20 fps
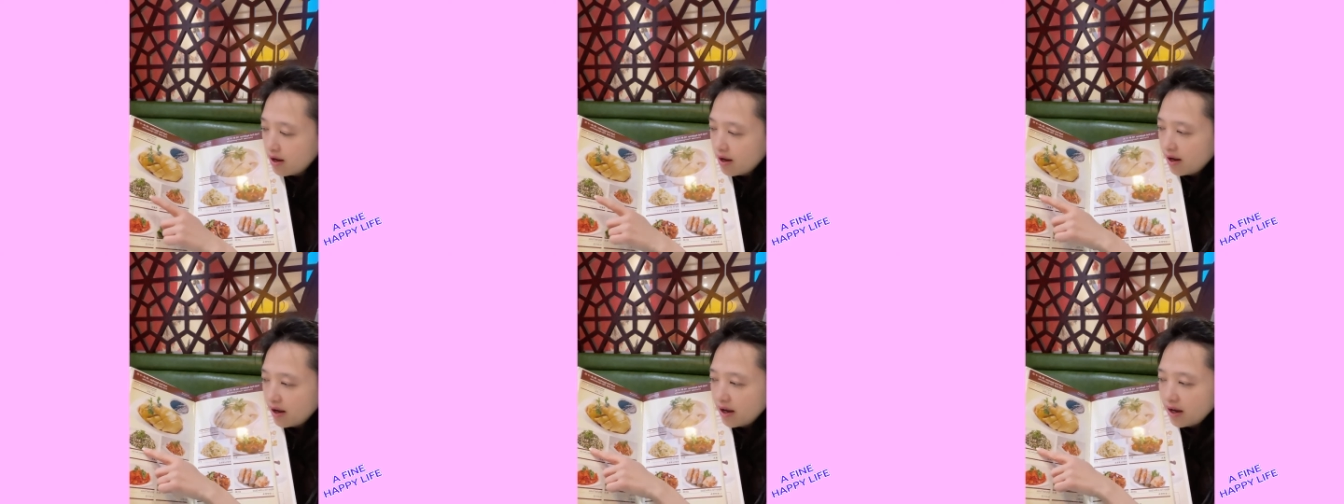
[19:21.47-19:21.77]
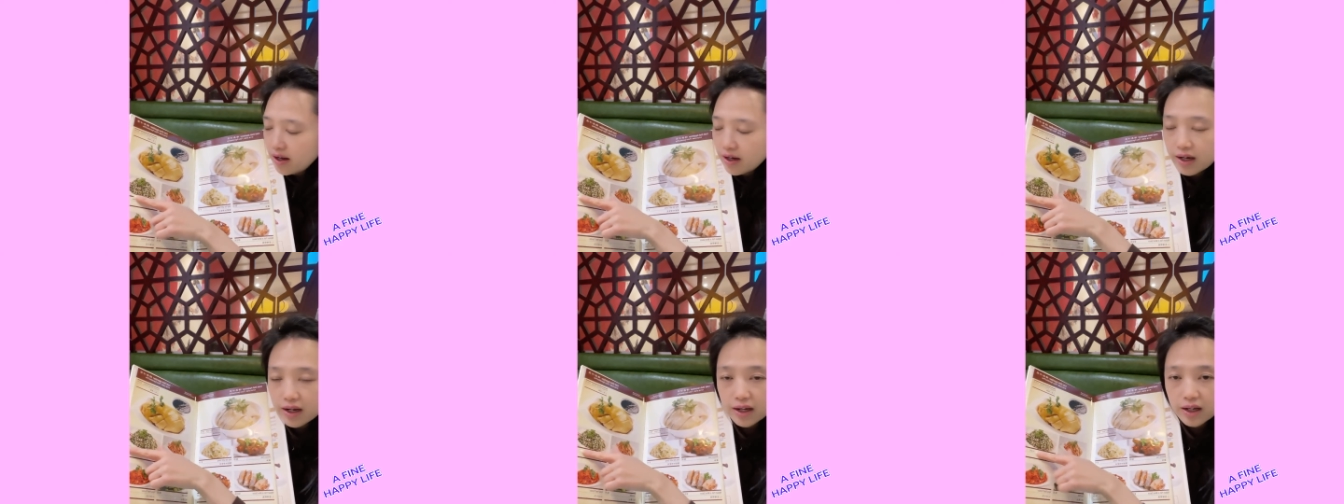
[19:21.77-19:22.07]

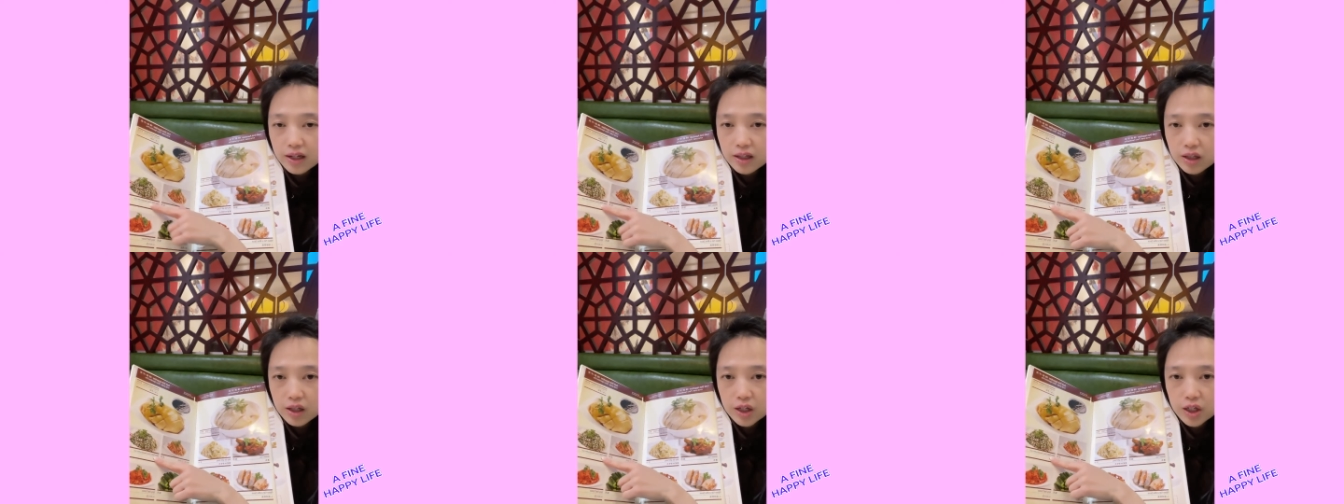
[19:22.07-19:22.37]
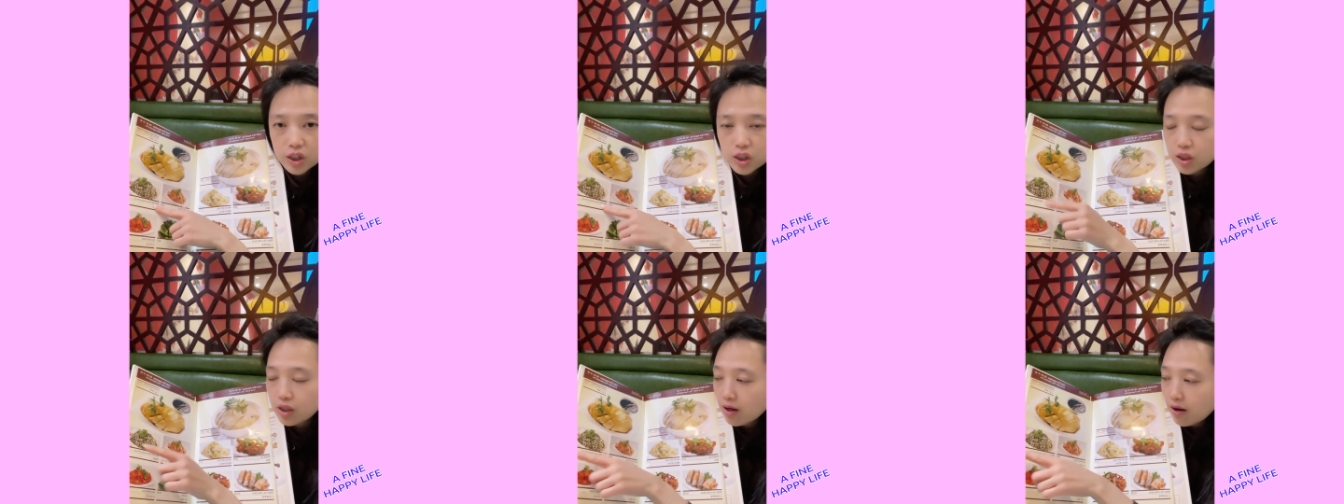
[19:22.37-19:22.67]
in English,
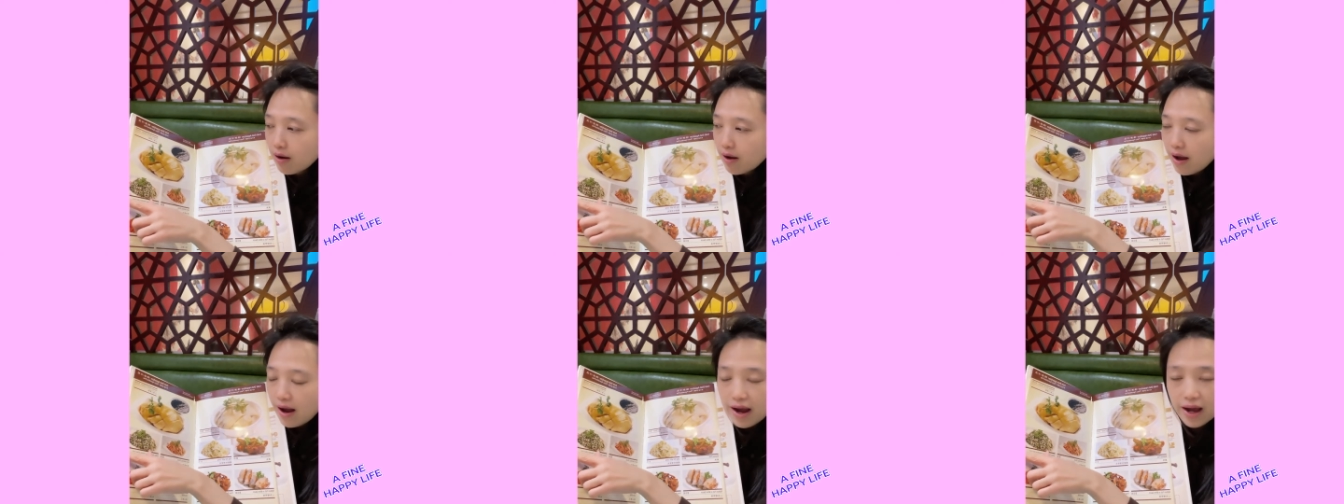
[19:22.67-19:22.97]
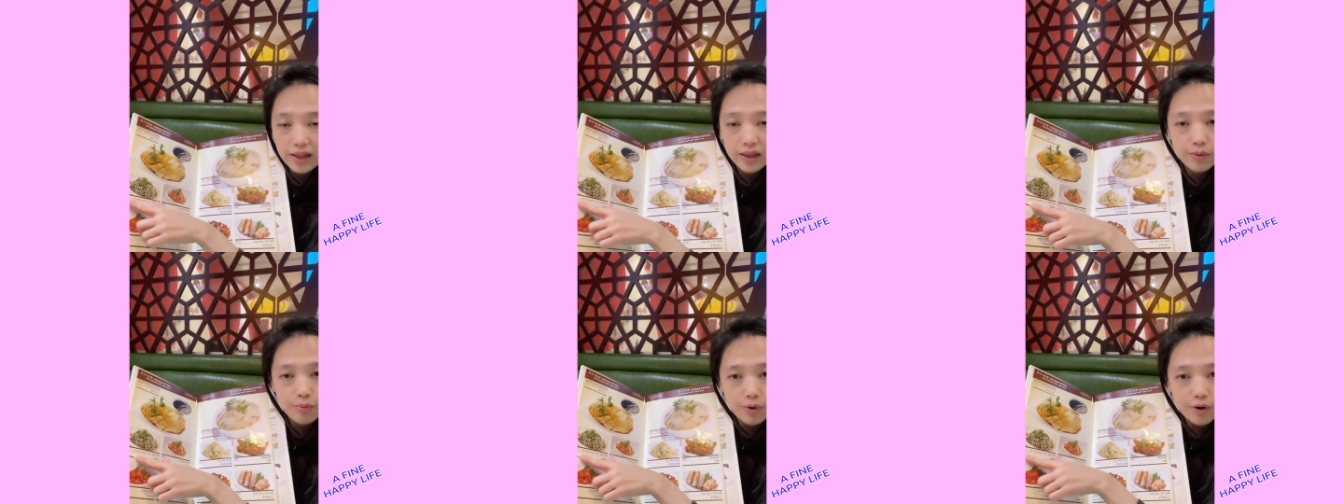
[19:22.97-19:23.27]
and
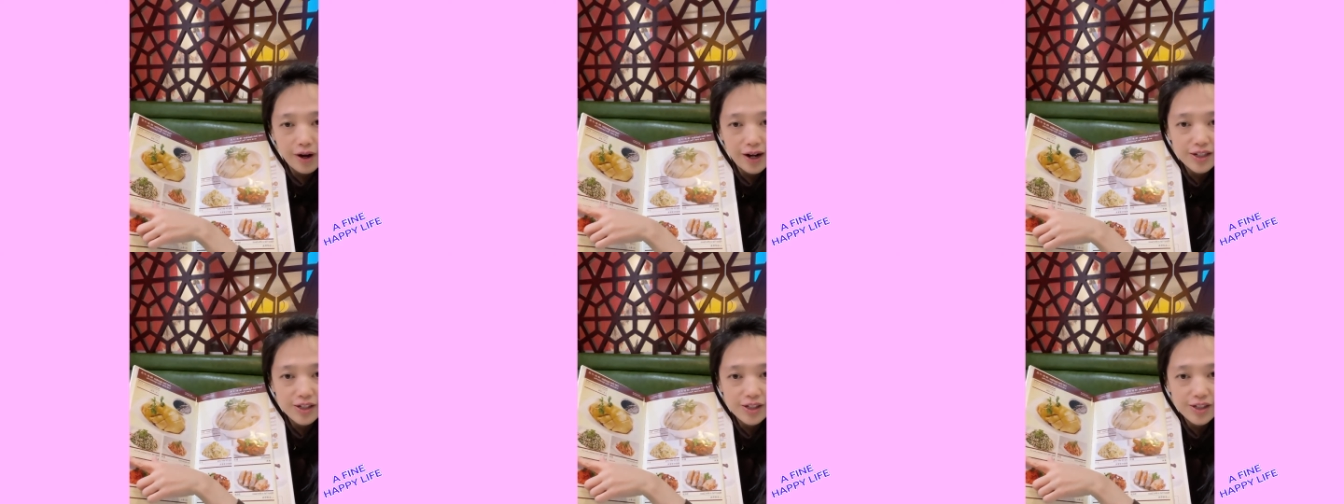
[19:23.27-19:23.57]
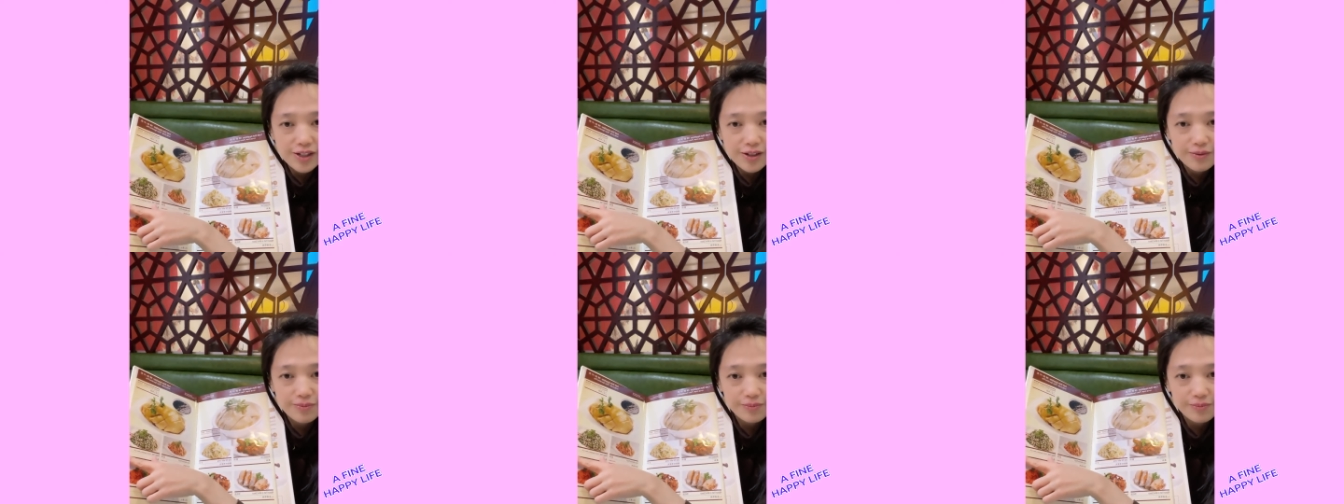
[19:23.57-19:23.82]
the price.